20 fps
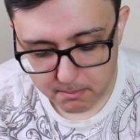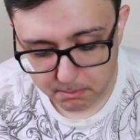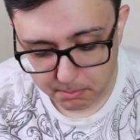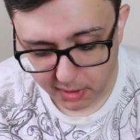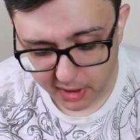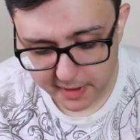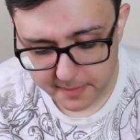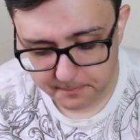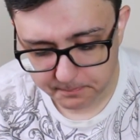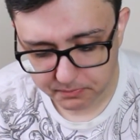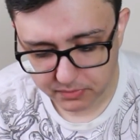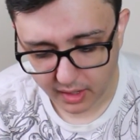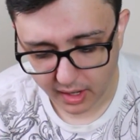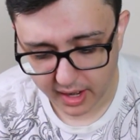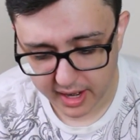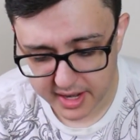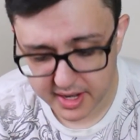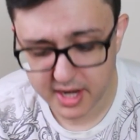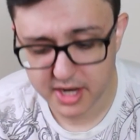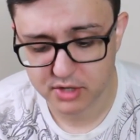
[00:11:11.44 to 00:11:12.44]
But
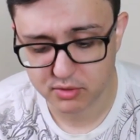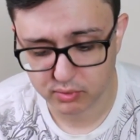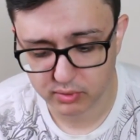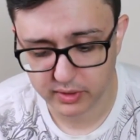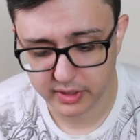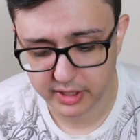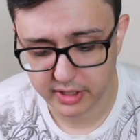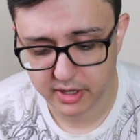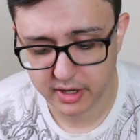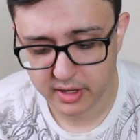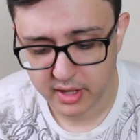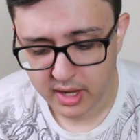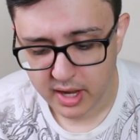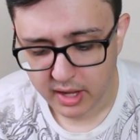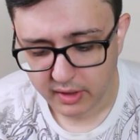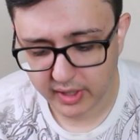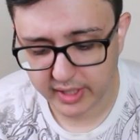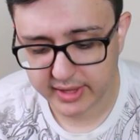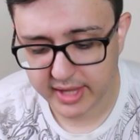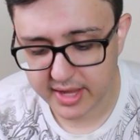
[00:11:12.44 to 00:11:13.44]
it is really good.
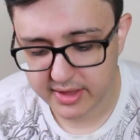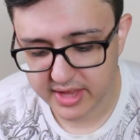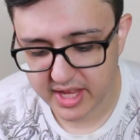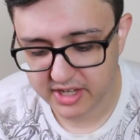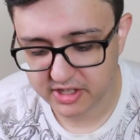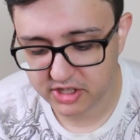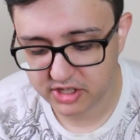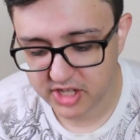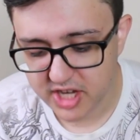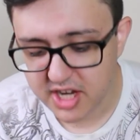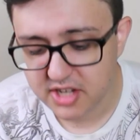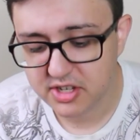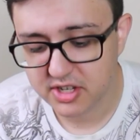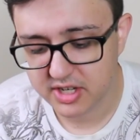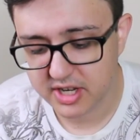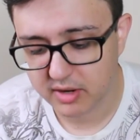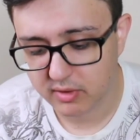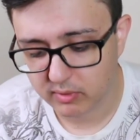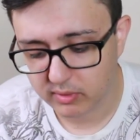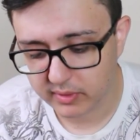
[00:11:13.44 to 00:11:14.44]
Like they
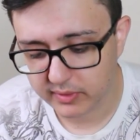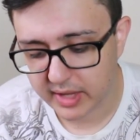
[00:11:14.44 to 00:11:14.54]
seasoned it.